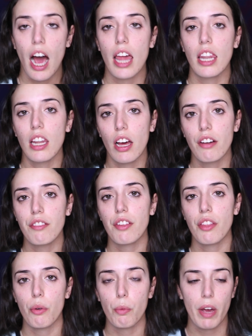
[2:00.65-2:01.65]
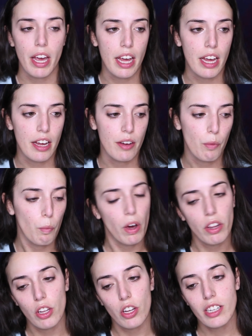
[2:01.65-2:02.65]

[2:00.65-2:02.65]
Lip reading: I love the way one